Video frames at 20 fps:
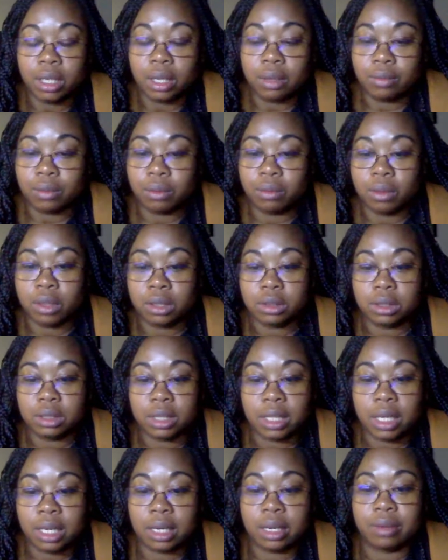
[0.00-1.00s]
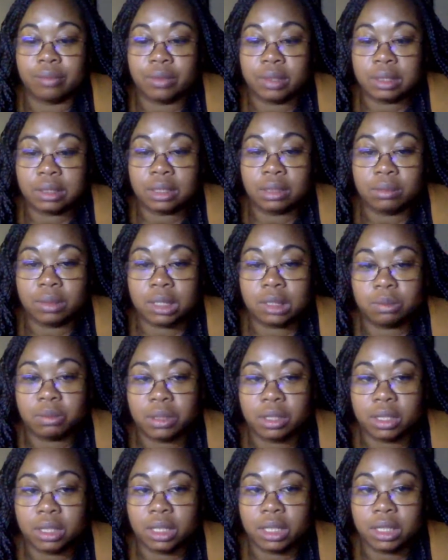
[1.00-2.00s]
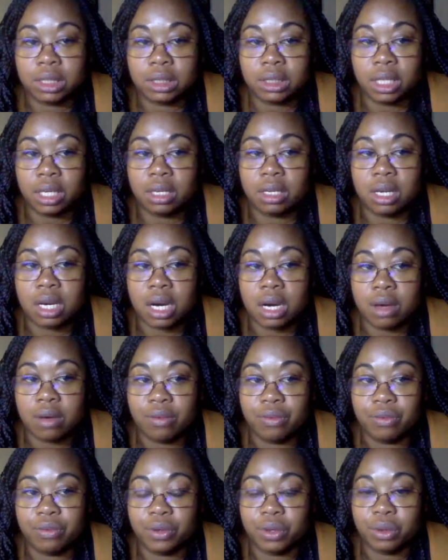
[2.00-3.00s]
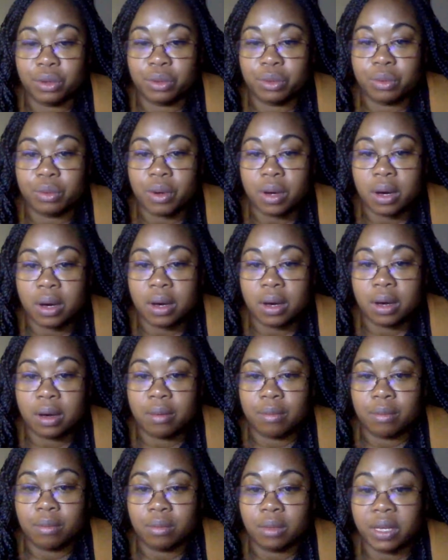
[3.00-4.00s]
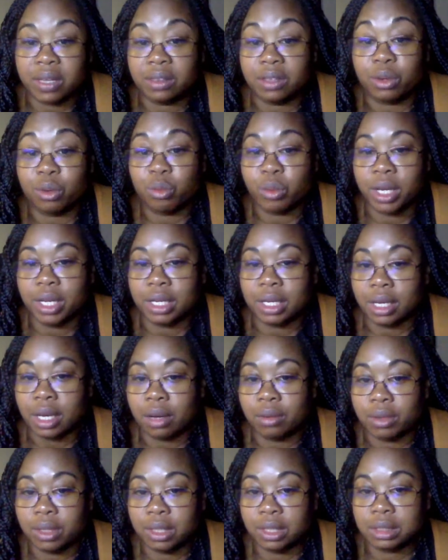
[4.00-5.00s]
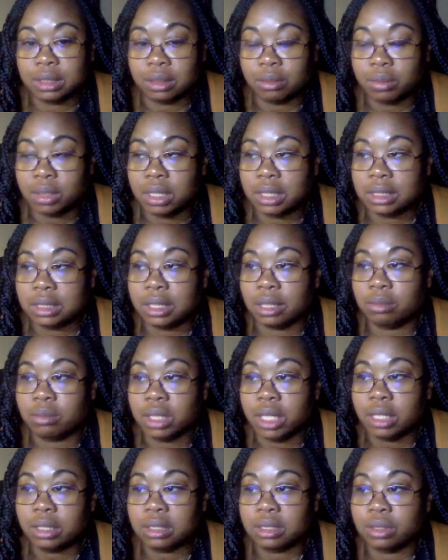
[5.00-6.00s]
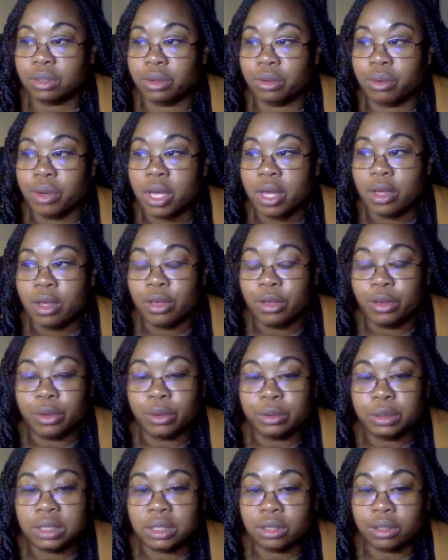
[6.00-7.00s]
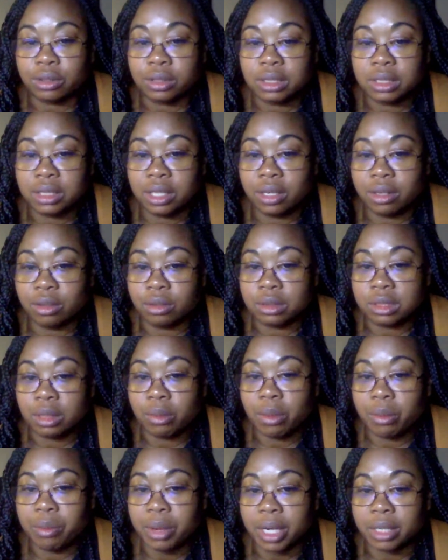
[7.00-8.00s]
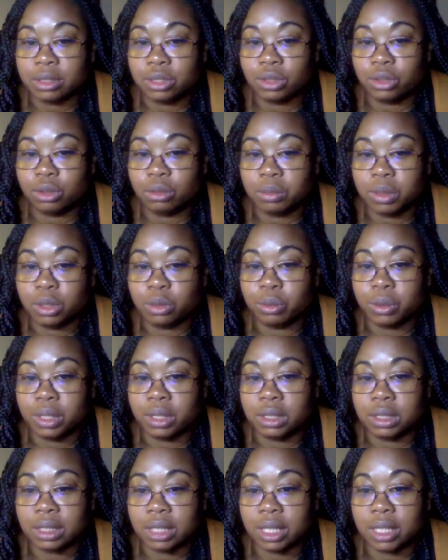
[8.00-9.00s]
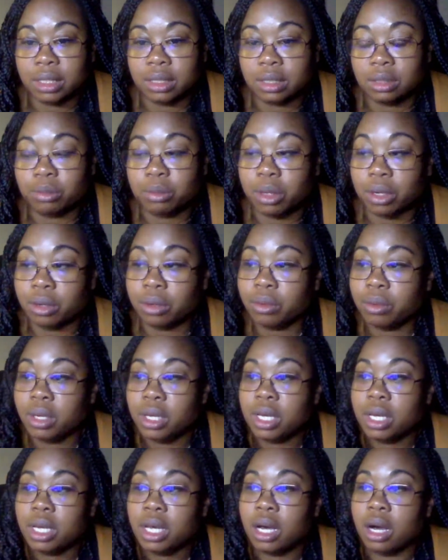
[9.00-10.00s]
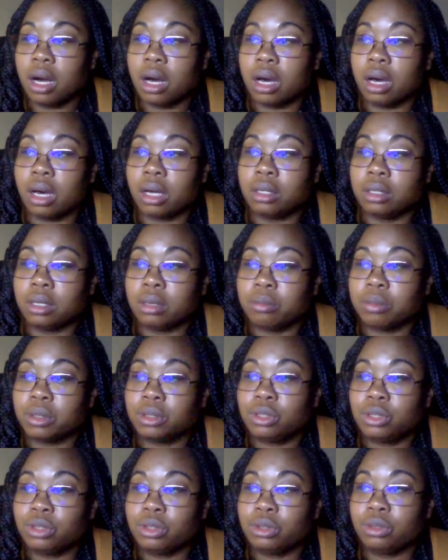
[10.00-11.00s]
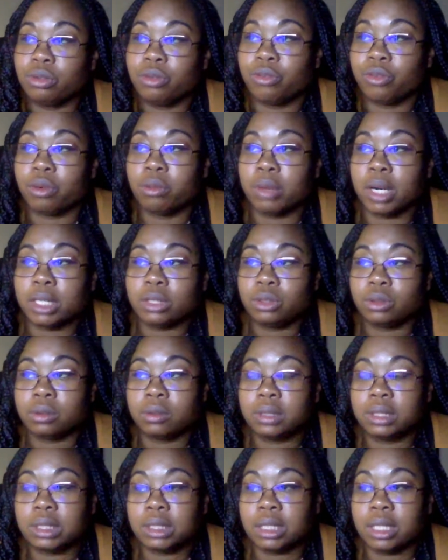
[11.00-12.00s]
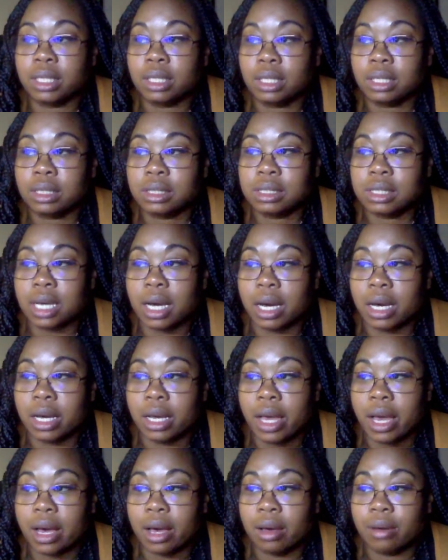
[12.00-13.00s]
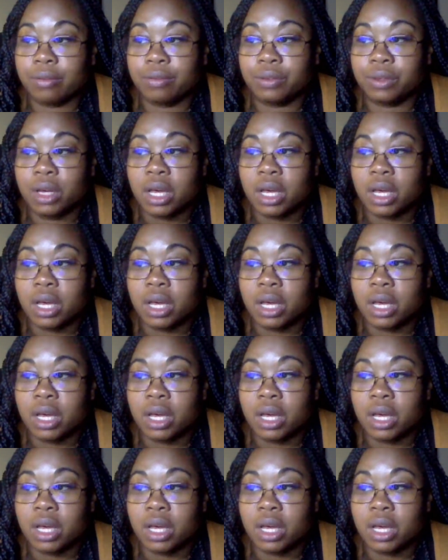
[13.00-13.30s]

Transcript: everyone to have the same experience and not feel like they're waiting. I release them on the same day. So you'll start seeing those coming back to you between today and tomorrow. Number two, for module 6, I have